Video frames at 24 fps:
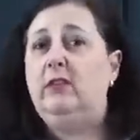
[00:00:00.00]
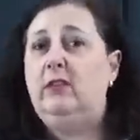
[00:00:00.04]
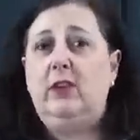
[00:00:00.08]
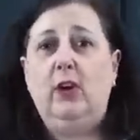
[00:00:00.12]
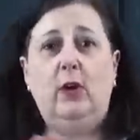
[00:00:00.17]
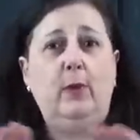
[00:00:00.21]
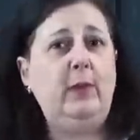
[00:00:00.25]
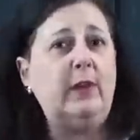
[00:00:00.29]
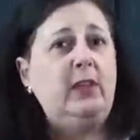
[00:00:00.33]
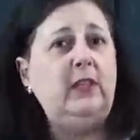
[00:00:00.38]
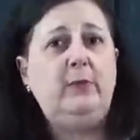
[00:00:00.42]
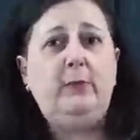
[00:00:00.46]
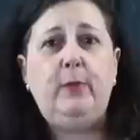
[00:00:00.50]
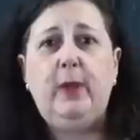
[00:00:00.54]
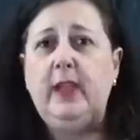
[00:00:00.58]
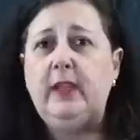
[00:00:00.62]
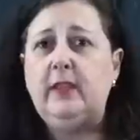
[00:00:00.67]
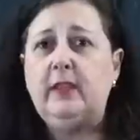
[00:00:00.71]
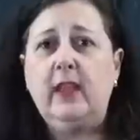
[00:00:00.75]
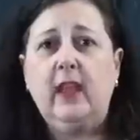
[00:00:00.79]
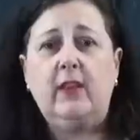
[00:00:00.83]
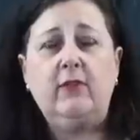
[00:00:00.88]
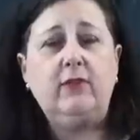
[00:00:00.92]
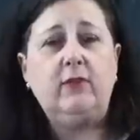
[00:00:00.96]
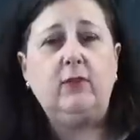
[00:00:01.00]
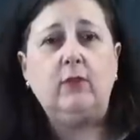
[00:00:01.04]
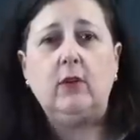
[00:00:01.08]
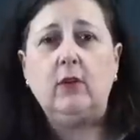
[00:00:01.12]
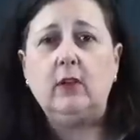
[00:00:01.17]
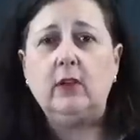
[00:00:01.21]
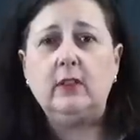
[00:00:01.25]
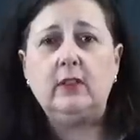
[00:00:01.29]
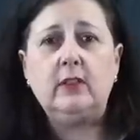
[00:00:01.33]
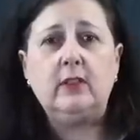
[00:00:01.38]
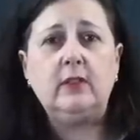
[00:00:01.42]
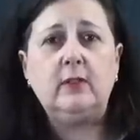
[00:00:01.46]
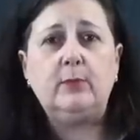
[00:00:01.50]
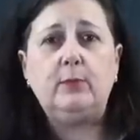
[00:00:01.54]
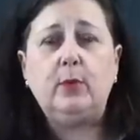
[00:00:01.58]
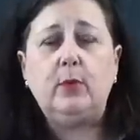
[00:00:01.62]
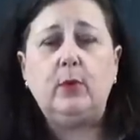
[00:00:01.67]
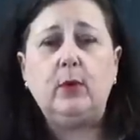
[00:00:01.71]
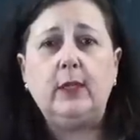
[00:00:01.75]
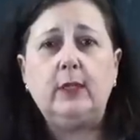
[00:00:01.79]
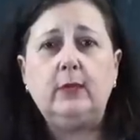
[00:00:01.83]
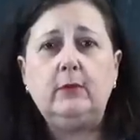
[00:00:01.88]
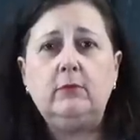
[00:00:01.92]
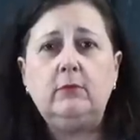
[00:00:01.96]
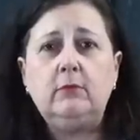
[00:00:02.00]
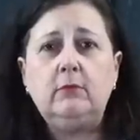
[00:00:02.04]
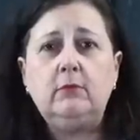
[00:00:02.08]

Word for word: Nobody's paid that for it at this point.